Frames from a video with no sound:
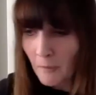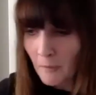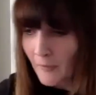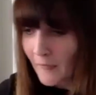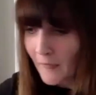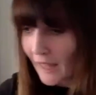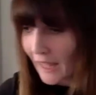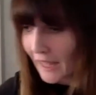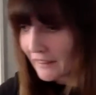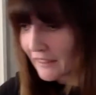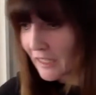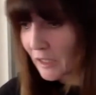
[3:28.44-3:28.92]

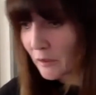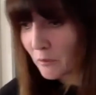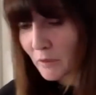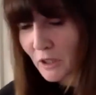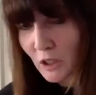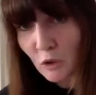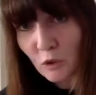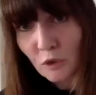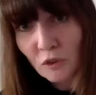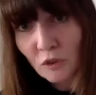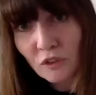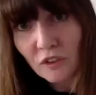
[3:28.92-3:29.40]
And then we
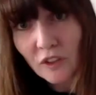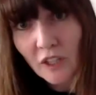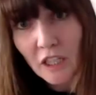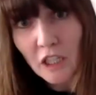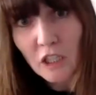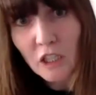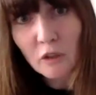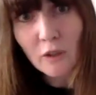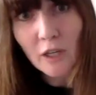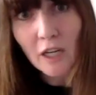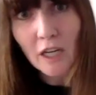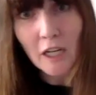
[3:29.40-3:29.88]

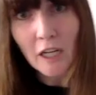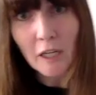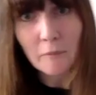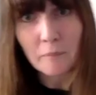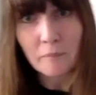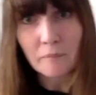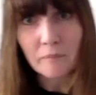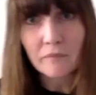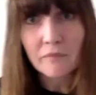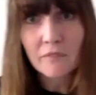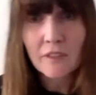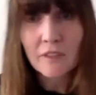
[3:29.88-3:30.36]
also
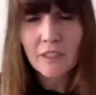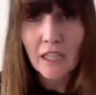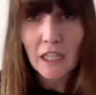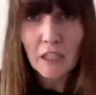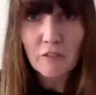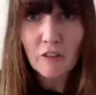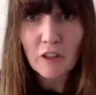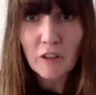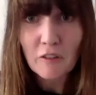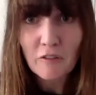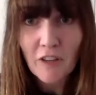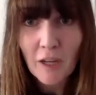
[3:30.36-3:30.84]

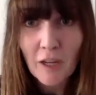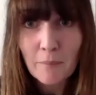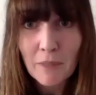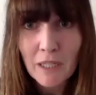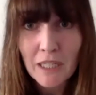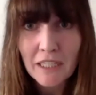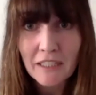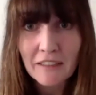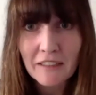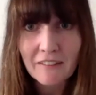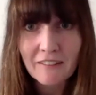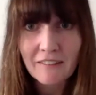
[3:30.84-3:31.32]
gave our
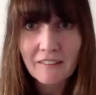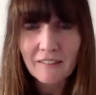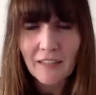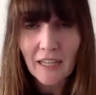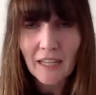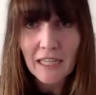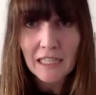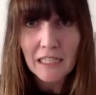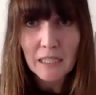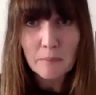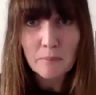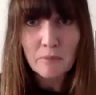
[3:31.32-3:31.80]
families
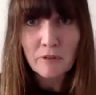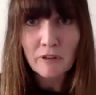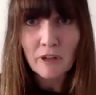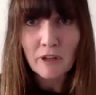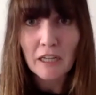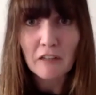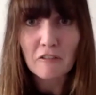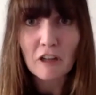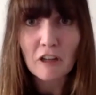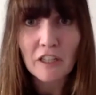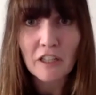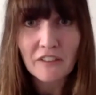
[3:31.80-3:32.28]
daily
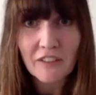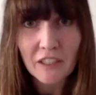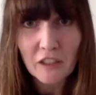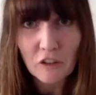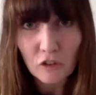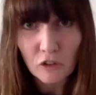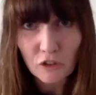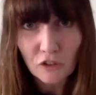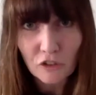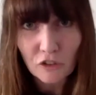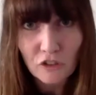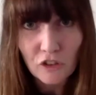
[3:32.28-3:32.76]
prayer
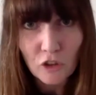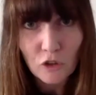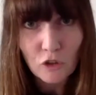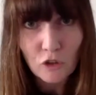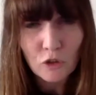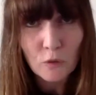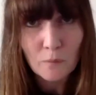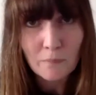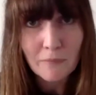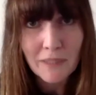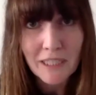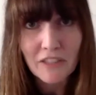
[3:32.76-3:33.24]
ideas on
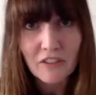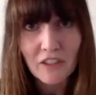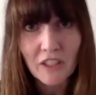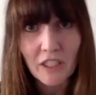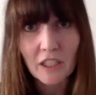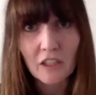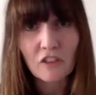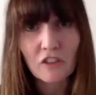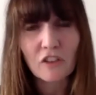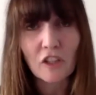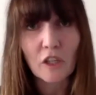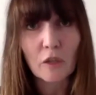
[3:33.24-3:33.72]
social
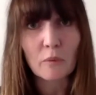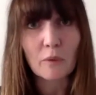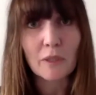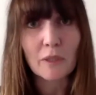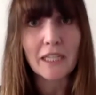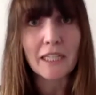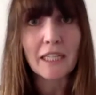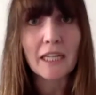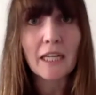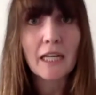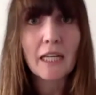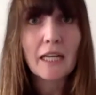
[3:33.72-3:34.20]
media. So
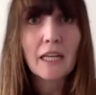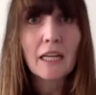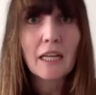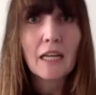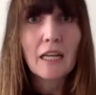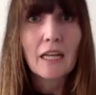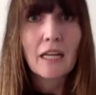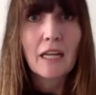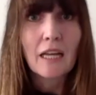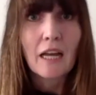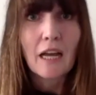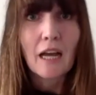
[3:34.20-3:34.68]
we
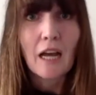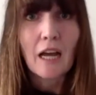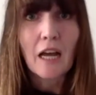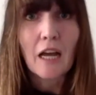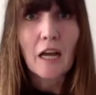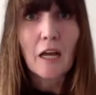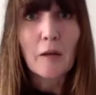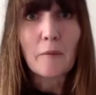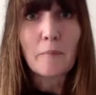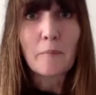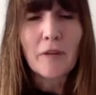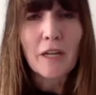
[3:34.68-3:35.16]

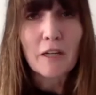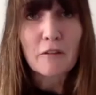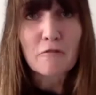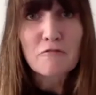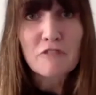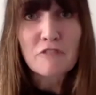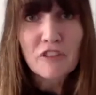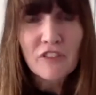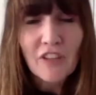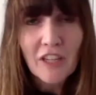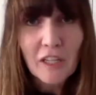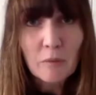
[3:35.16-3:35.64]

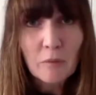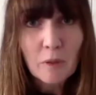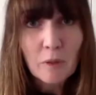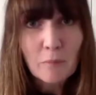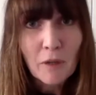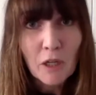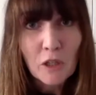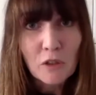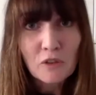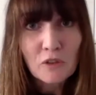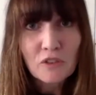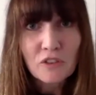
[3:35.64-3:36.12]
every day we
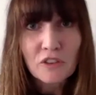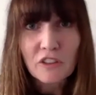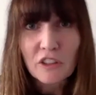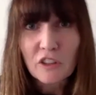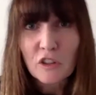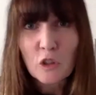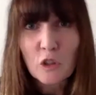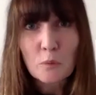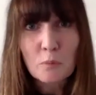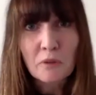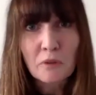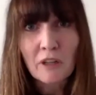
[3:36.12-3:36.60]
posted a
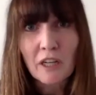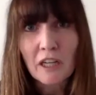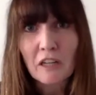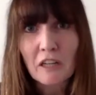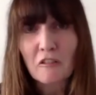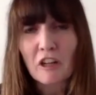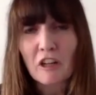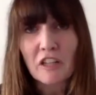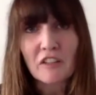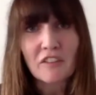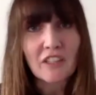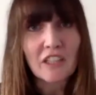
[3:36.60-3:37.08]
new
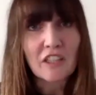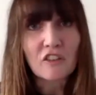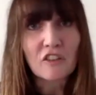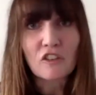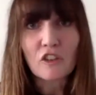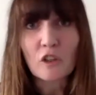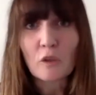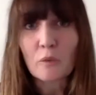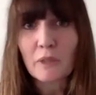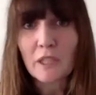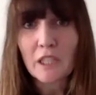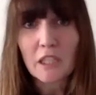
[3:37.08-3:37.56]
prayer idea.
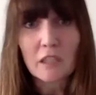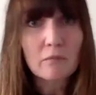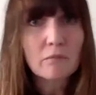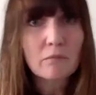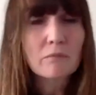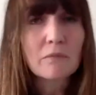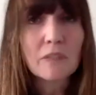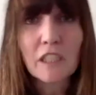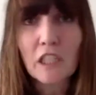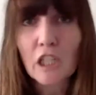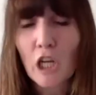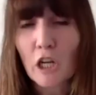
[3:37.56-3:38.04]
So we
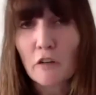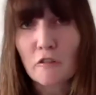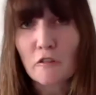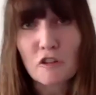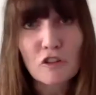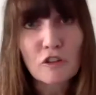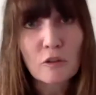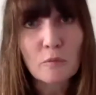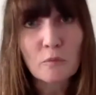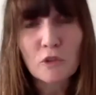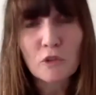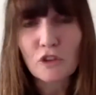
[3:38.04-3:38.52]
encourage
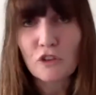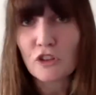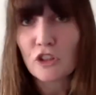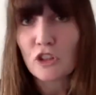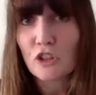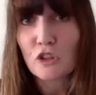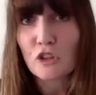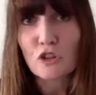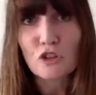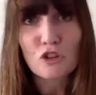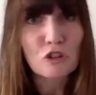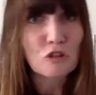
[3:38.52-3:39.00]
them to
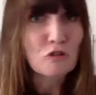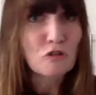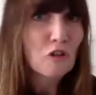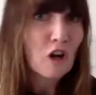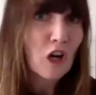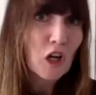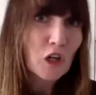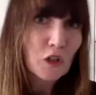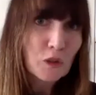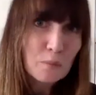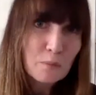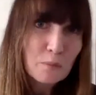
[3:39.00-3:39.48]
do
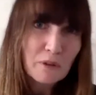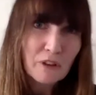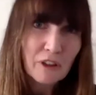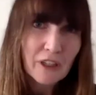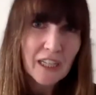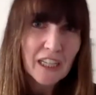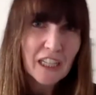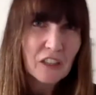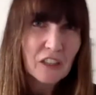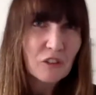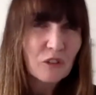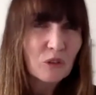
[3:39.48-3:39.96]
charade
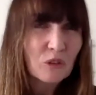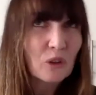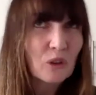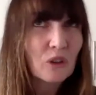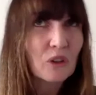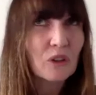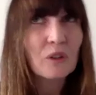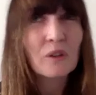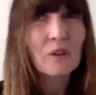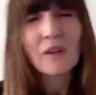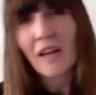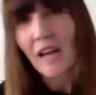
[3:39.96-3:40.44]
prayers
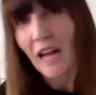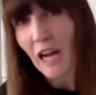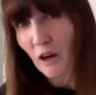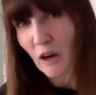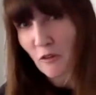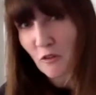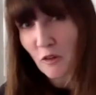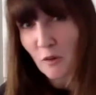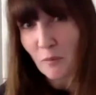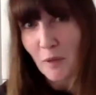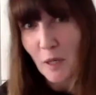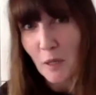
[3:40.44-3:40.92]
or
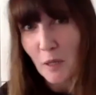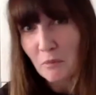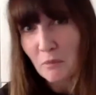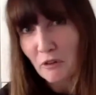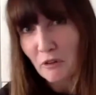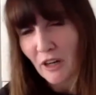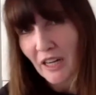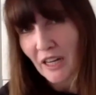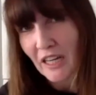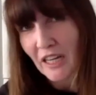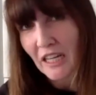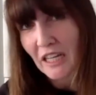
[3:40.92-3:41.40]
alphabet
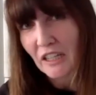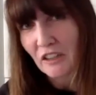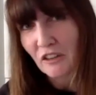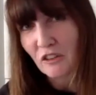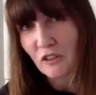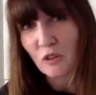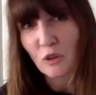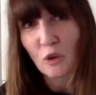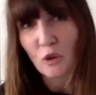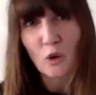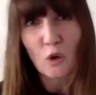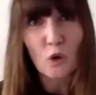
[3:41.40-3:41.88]

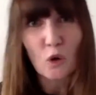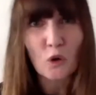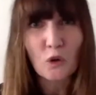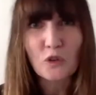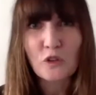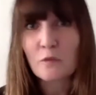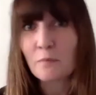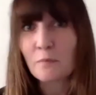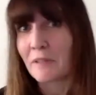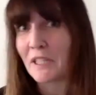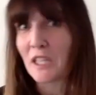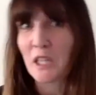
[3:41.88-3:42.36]
prayers or
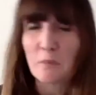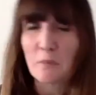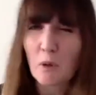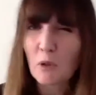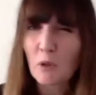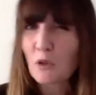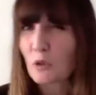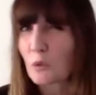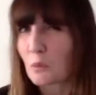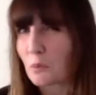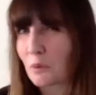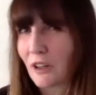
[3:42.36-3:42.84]
spin the
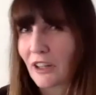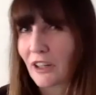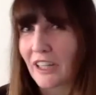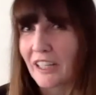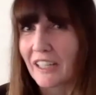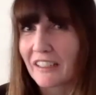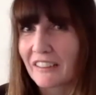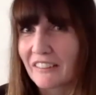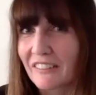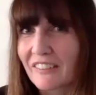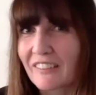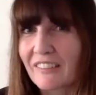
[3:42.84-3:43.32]
bottle
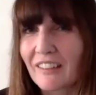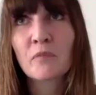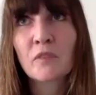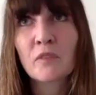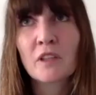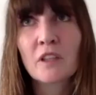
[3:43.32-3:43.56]
prayers.